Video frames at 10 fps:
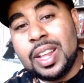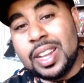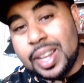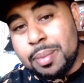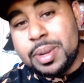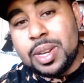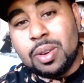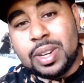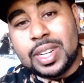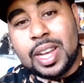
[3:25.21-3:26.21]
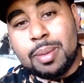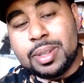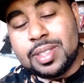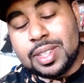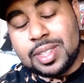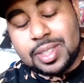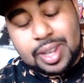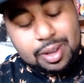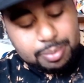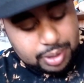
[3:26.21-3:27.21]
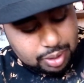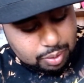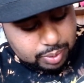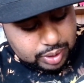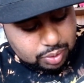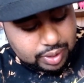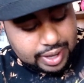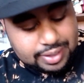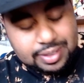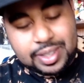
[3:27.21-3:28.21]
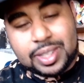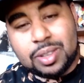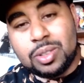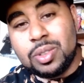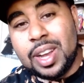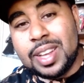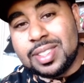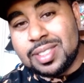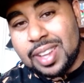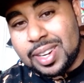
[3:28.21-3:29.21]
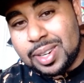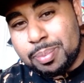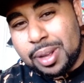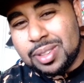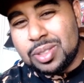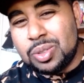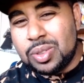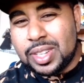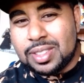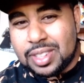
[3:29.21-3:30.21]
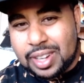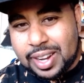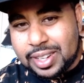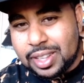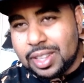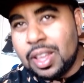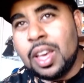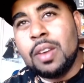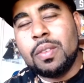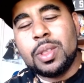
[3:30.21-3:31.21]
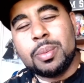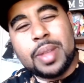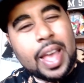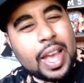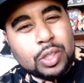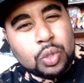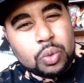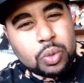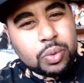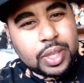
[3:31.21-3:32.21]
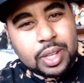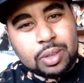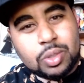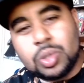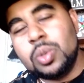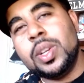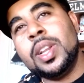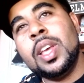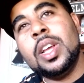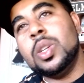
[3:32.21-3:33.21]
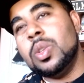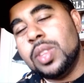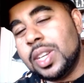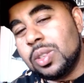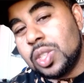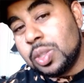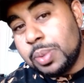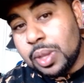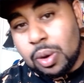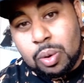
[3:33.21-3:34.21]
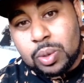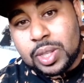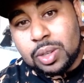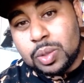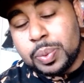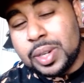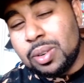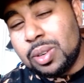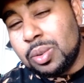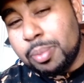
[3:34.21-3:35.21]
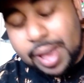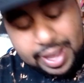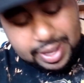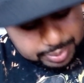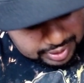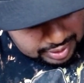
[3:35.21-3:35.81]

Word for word: let me know in the comment section down below, what do you guys think? Are you guys excited about this? Do you think it's a good idea for them to add two new killers to it? Do you think it'll just be the old killers putting on new masks? But it